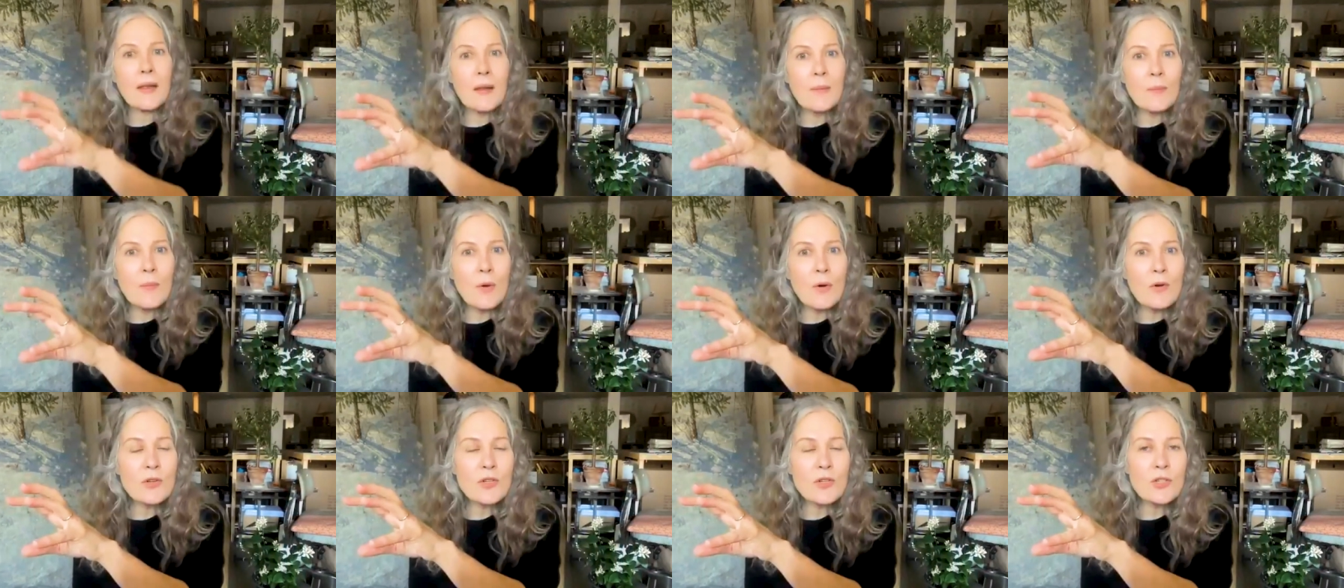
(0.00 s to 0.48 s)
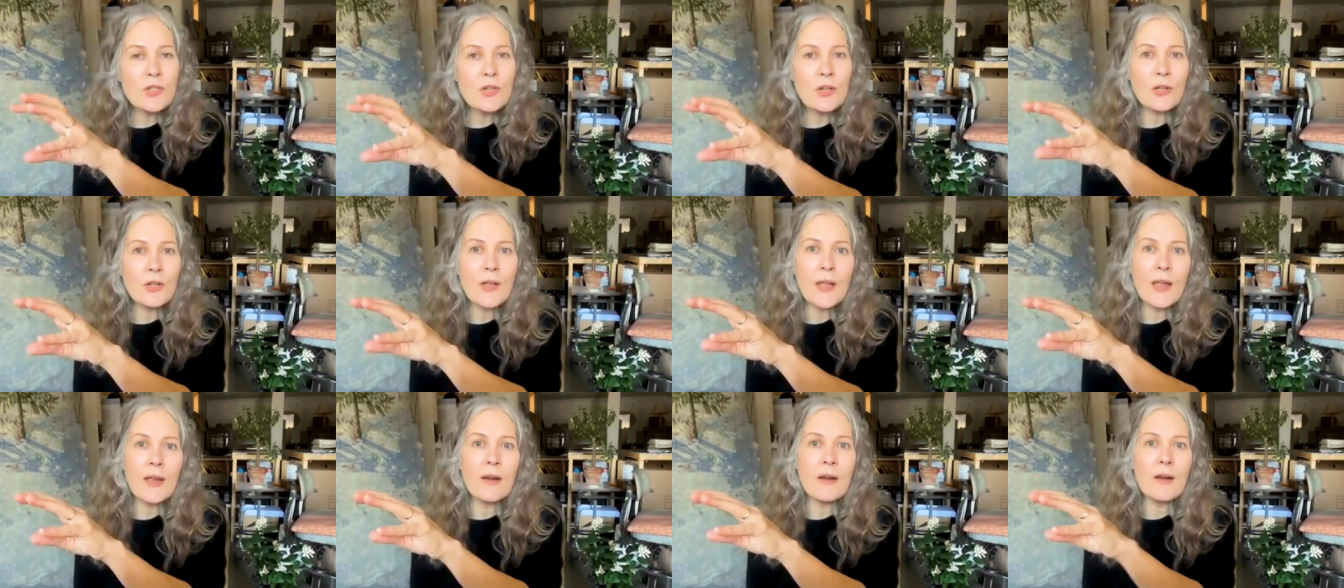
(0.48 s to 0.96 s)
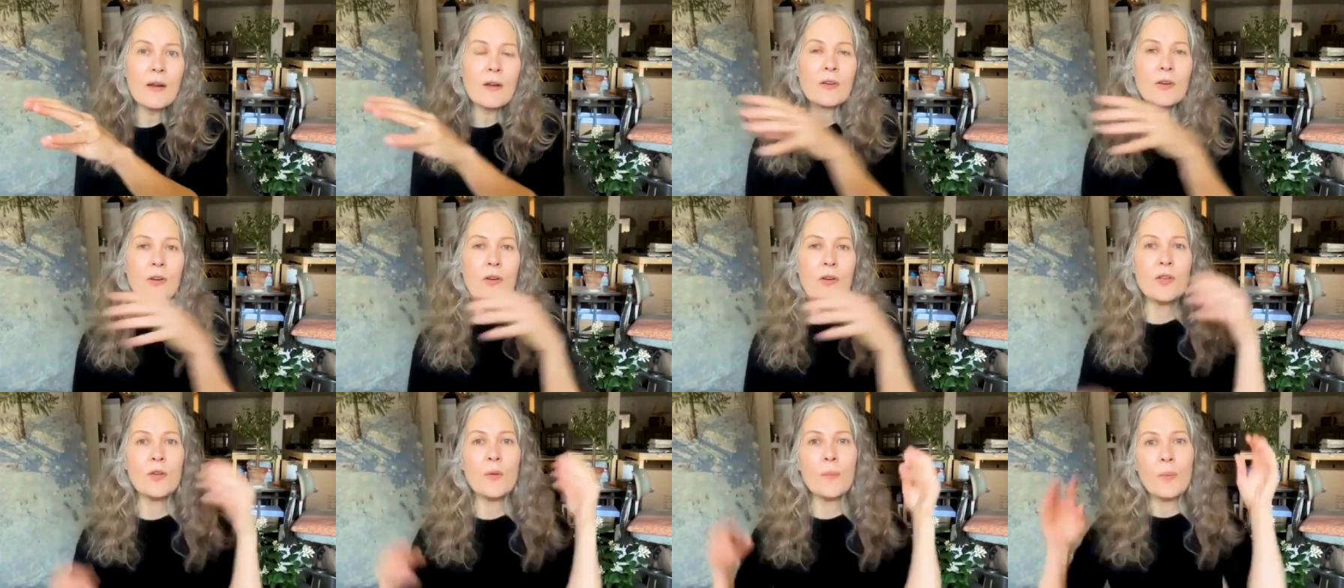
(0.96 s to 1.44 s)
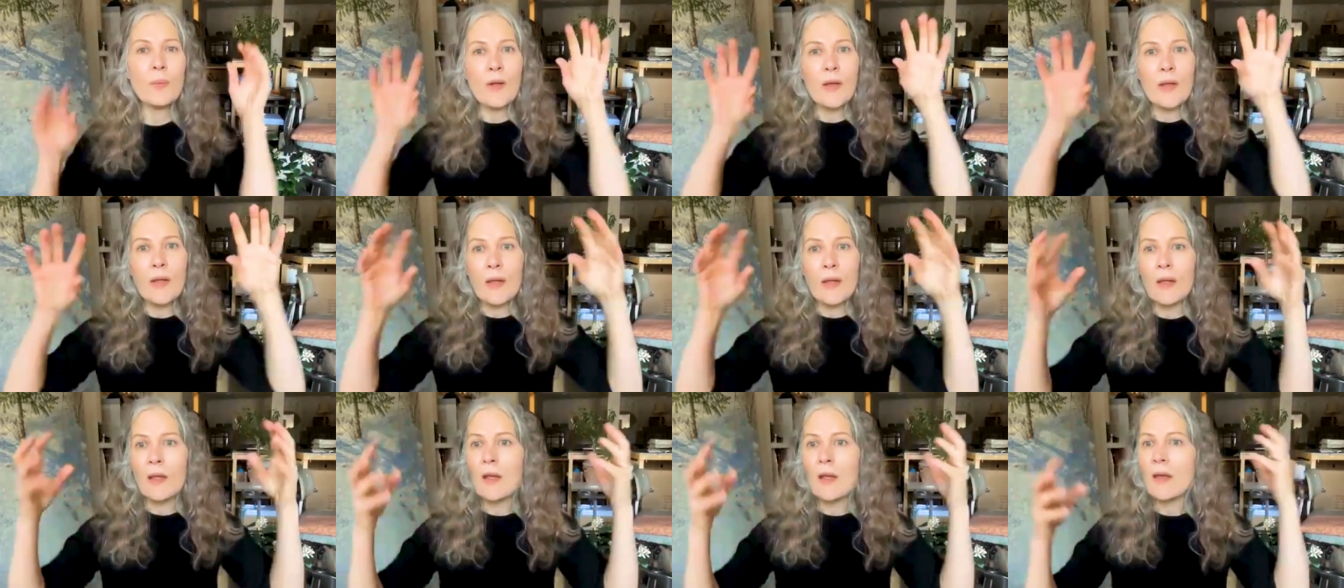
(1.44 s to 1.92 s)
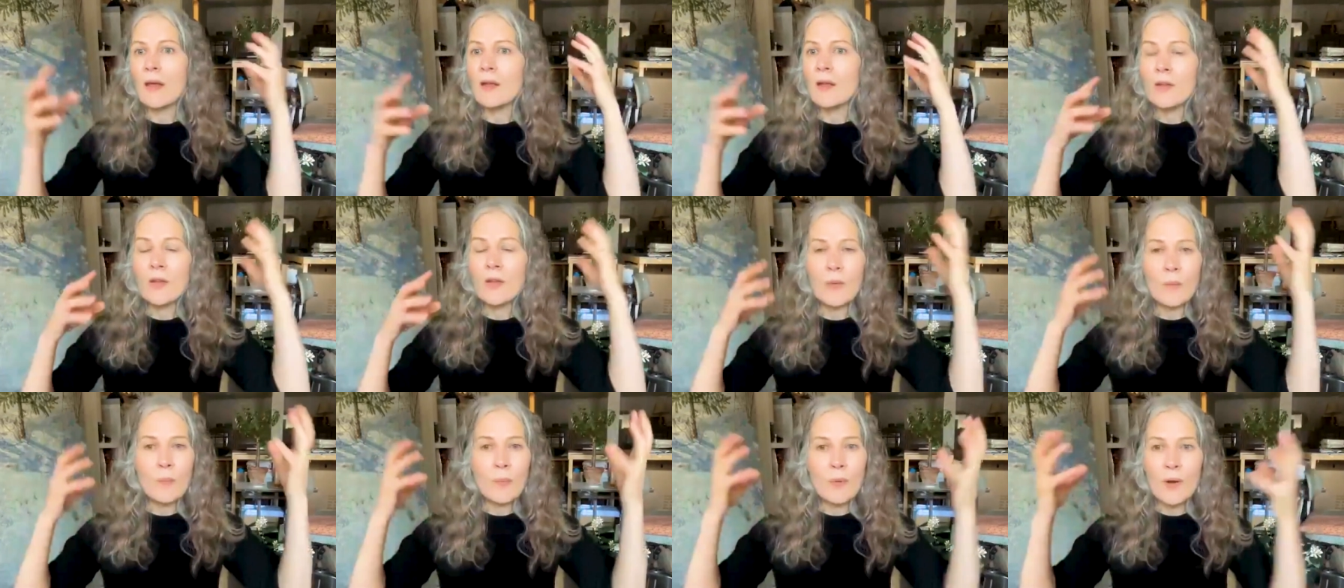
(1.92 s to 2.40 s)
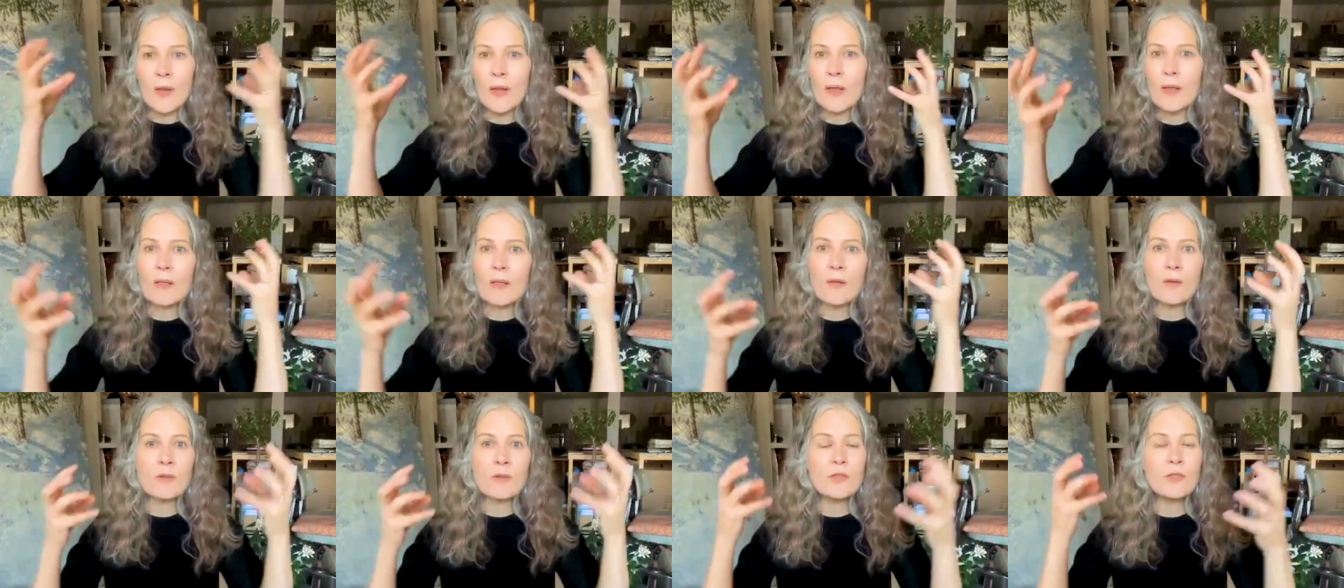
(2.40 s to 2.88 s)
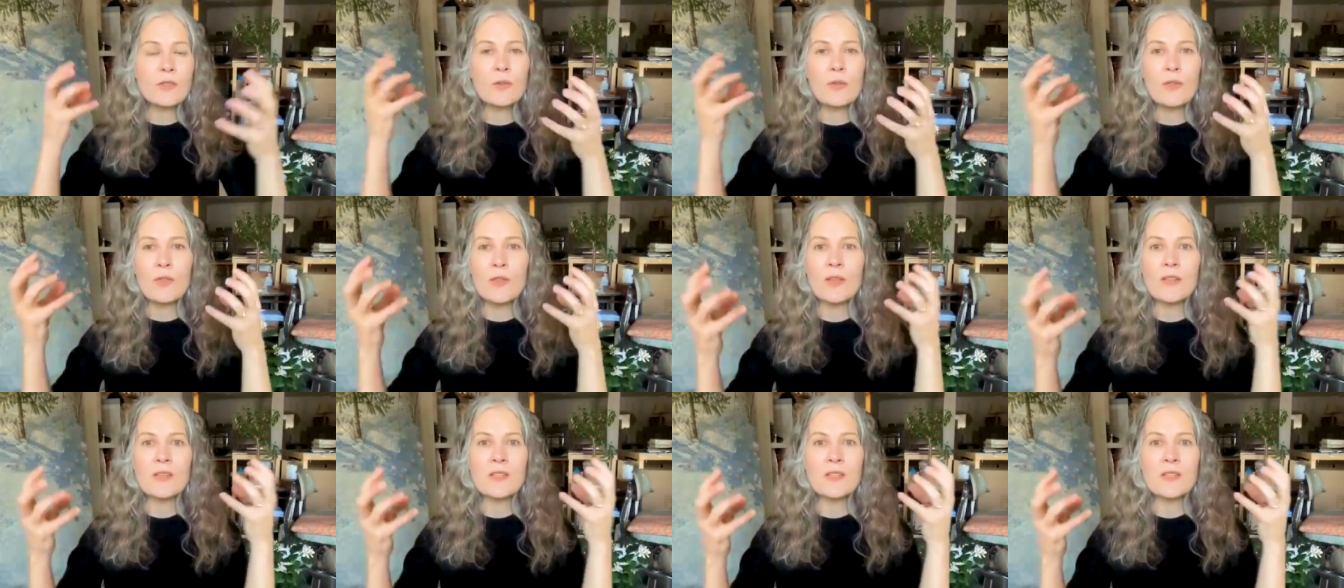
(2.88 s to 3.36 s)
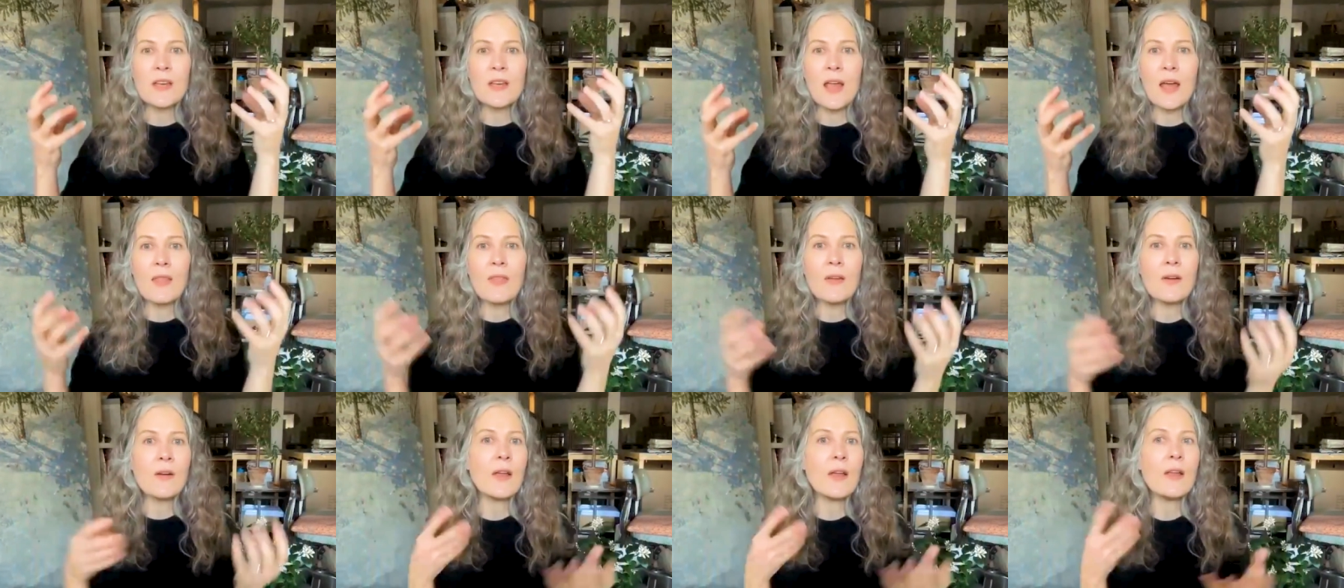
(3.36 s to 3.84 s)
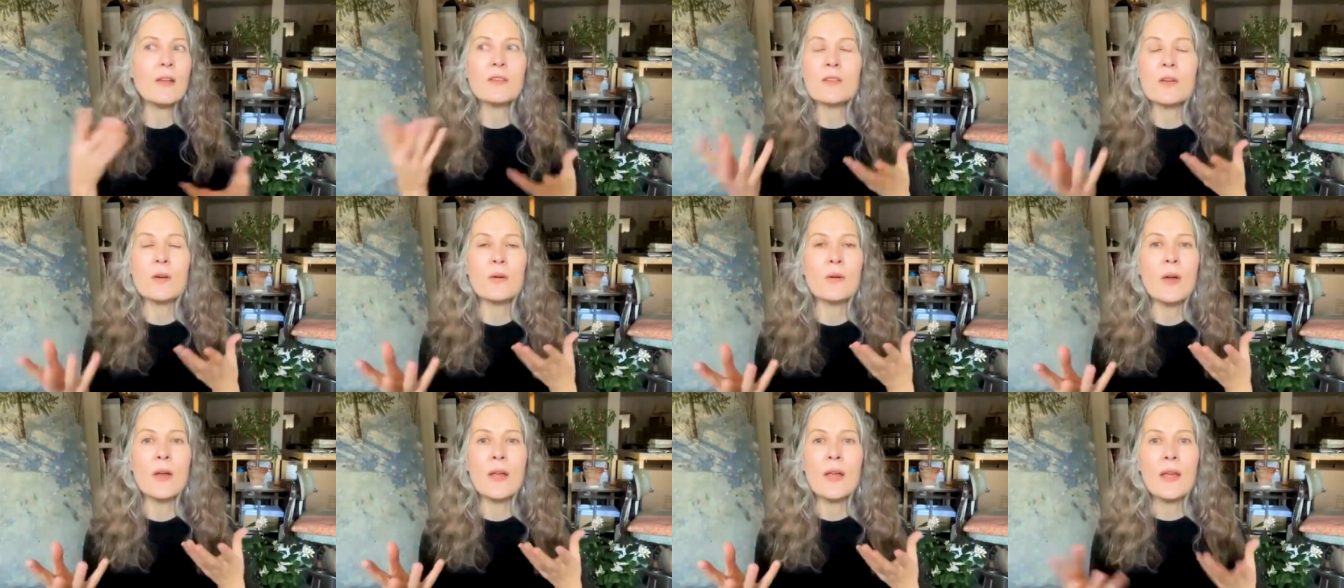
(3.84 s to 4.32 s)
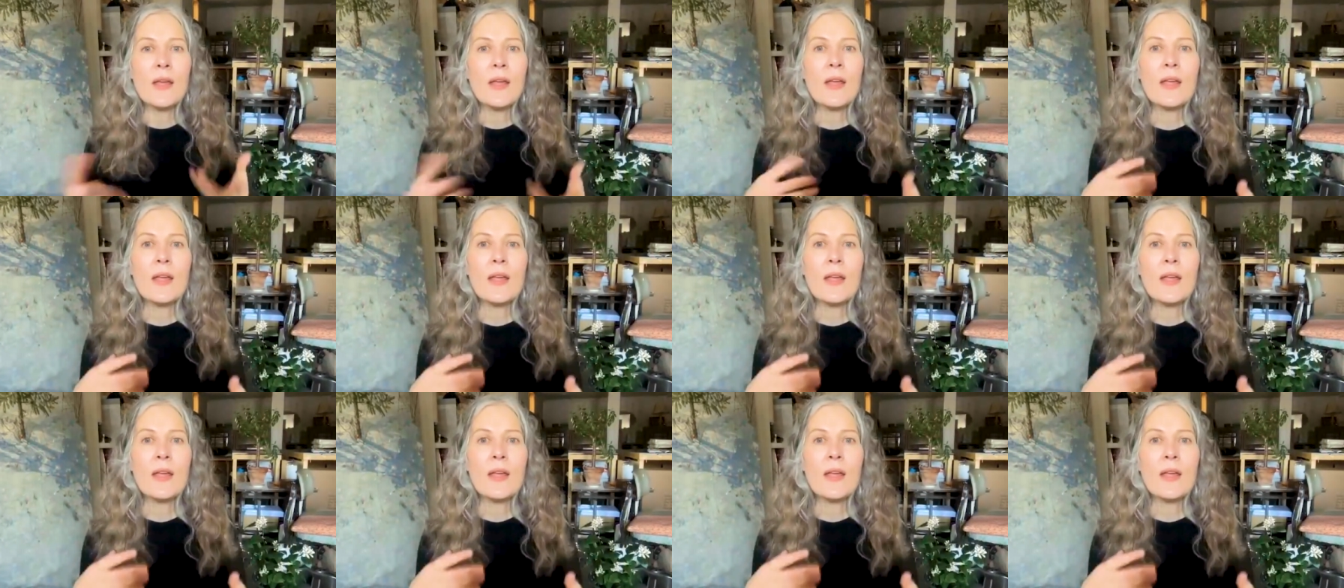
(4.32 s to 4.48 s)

emotional character you're bringing you're bringing those two things together and so